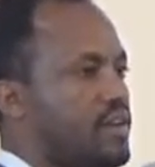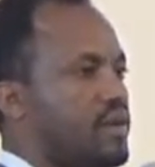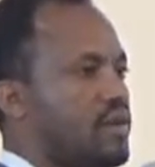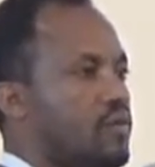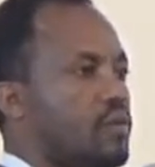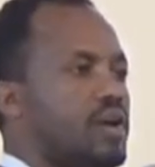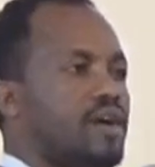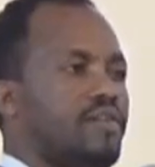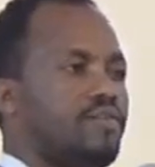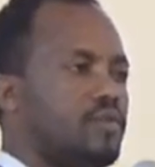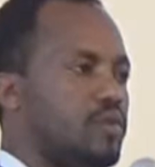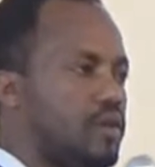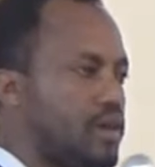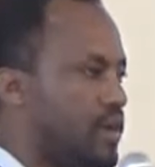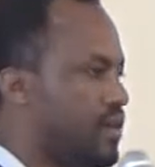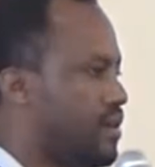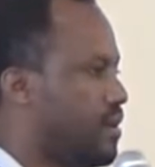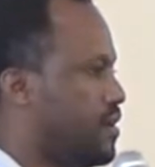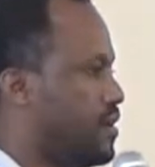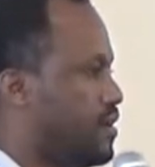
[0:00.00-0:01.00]
we have to link
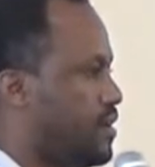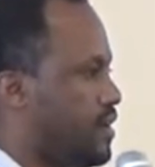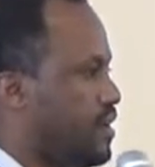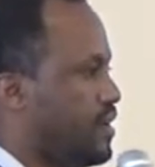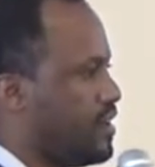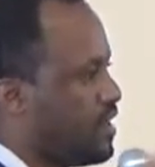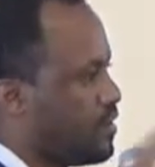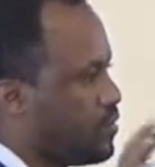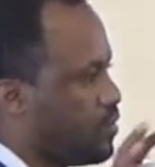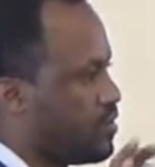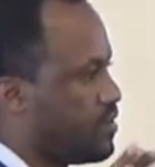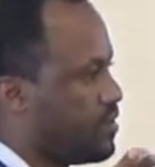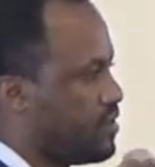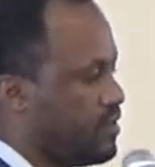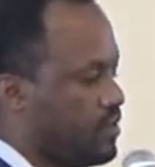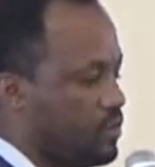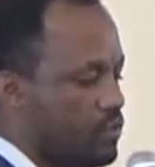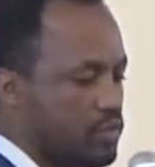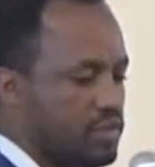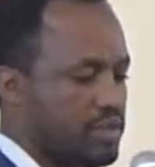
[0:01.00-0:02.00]
data sources
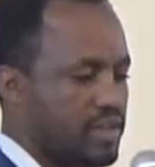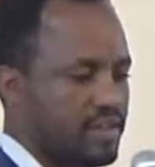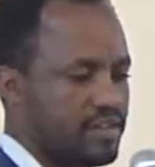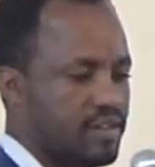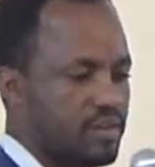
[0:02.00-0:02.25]
to each other.